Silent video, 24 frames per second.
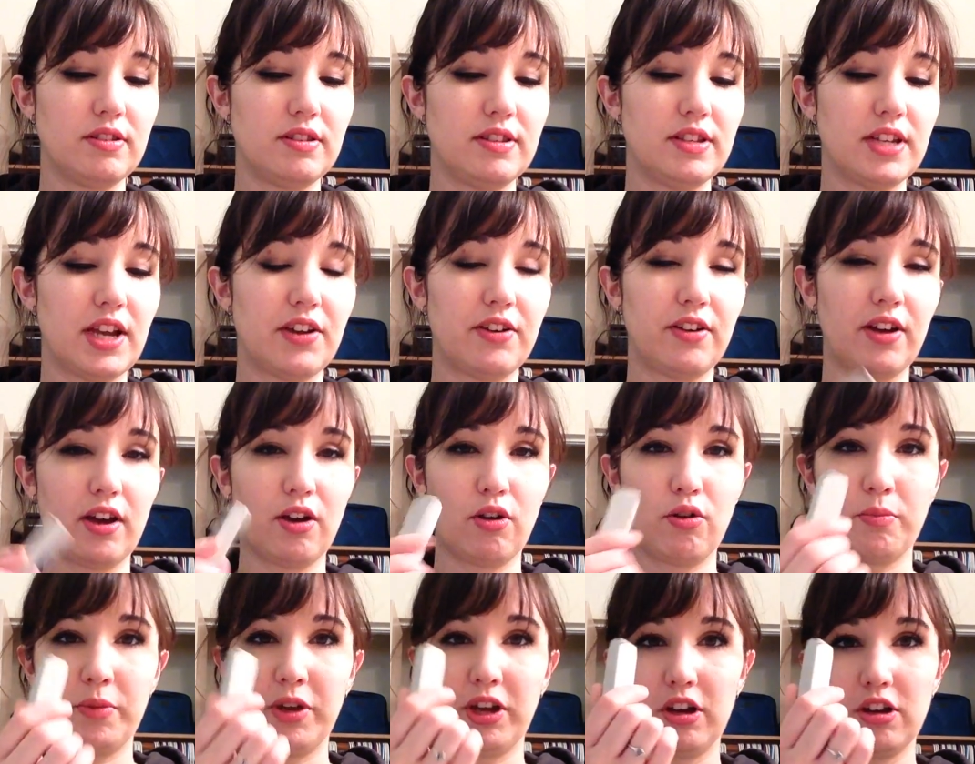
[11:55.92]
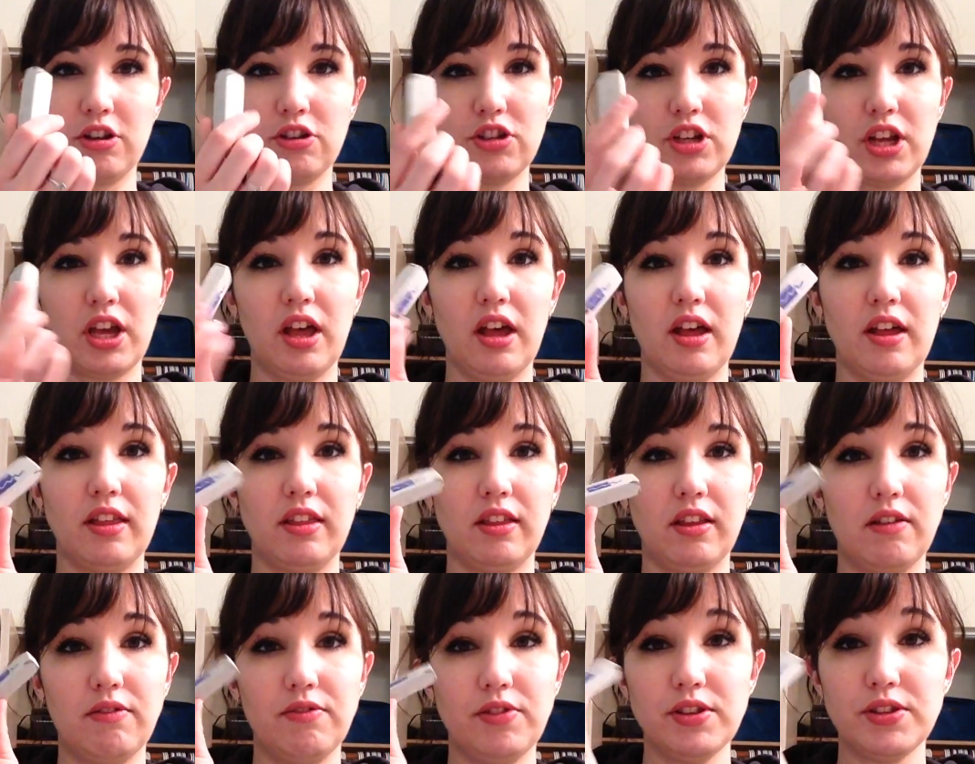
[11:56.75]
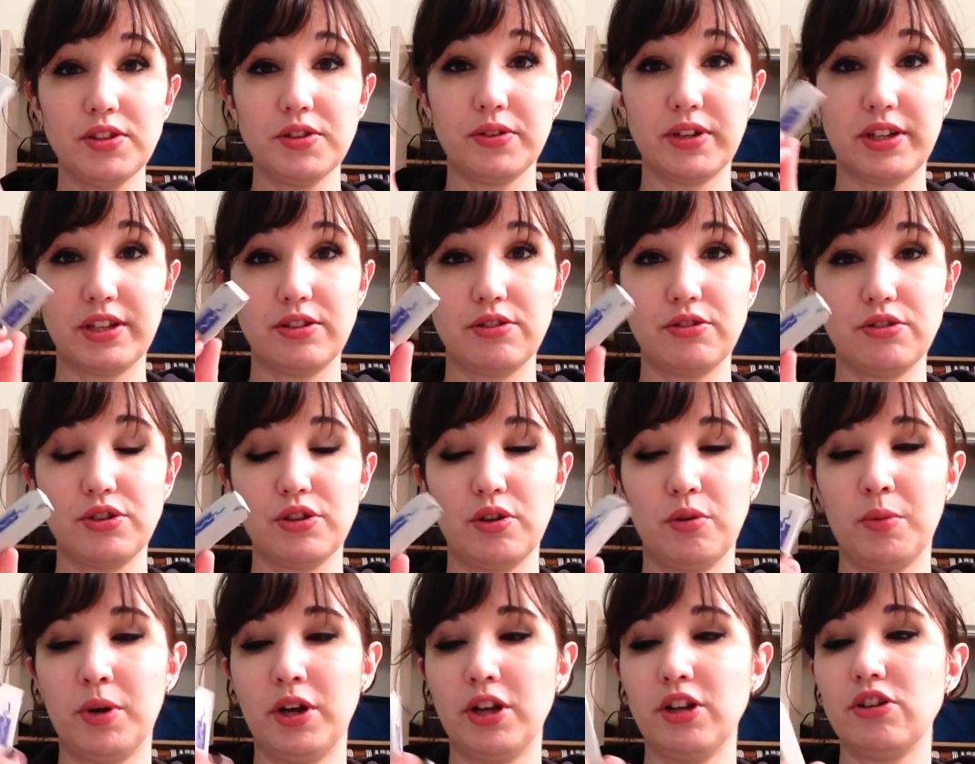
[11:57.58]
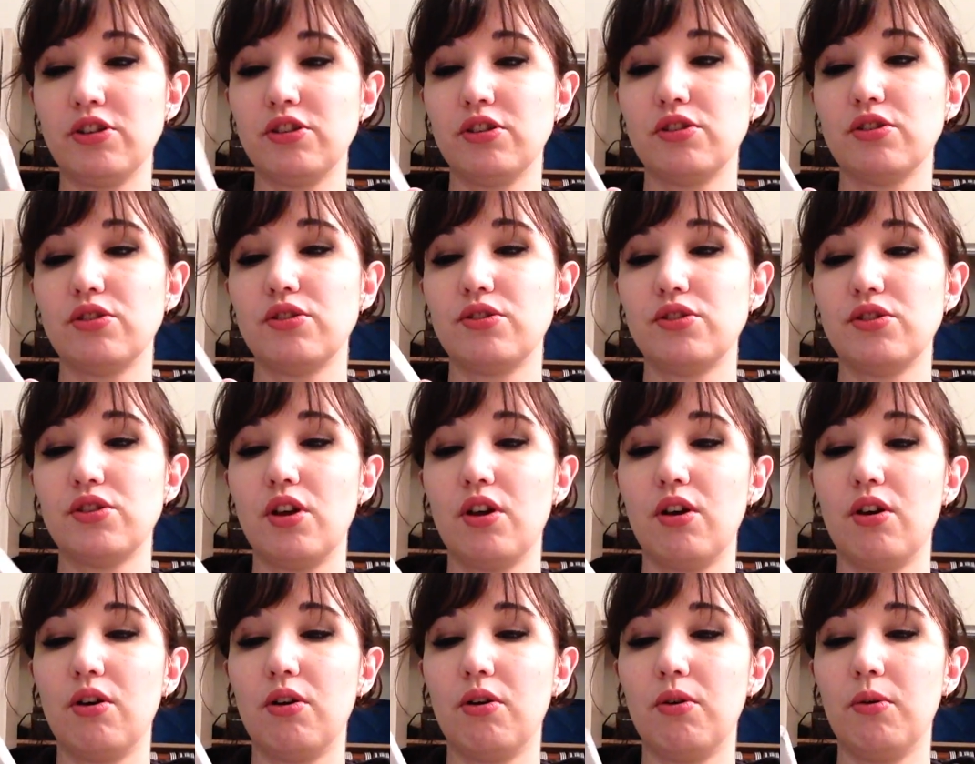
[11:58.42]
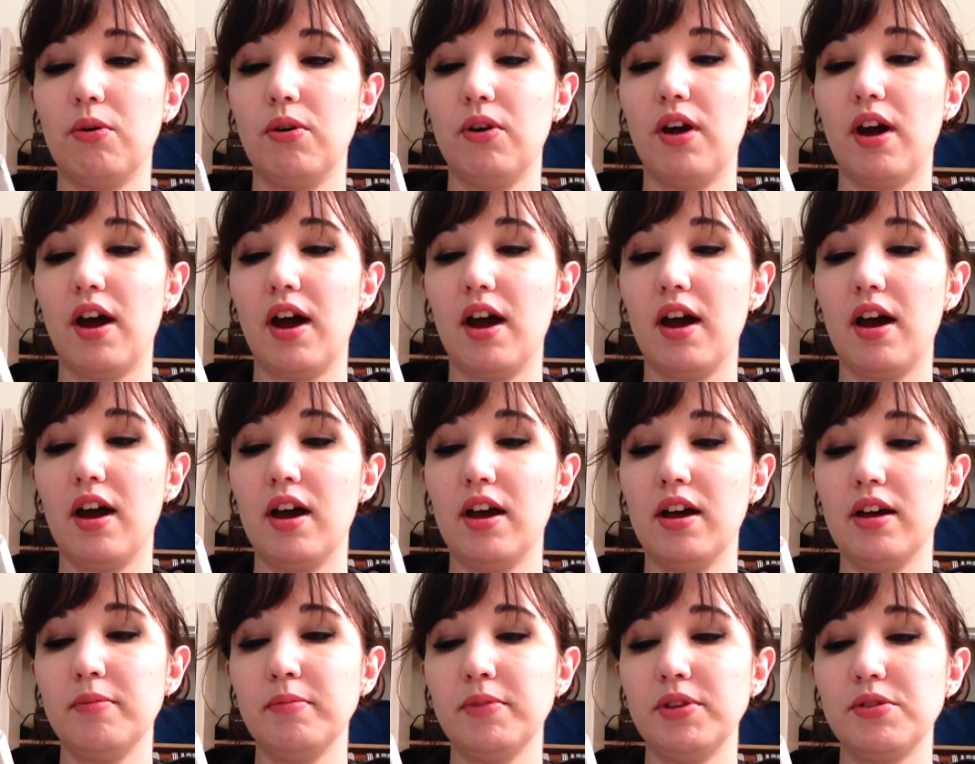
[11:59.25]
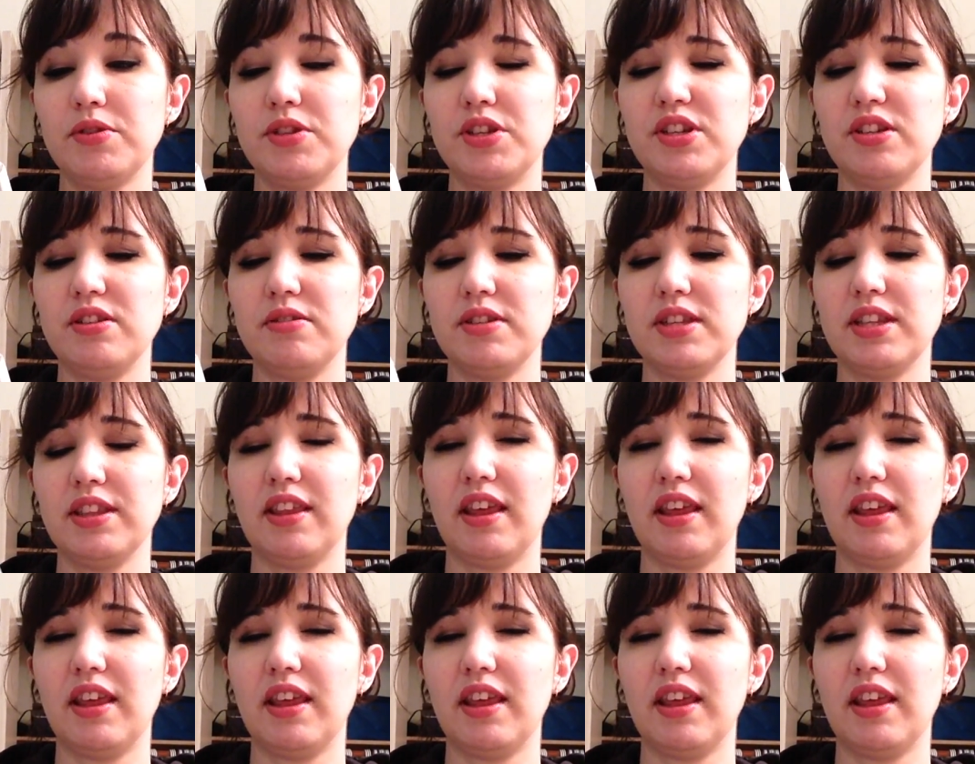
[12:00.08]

oh my gosh, I love this eraser so much. So I'm used to using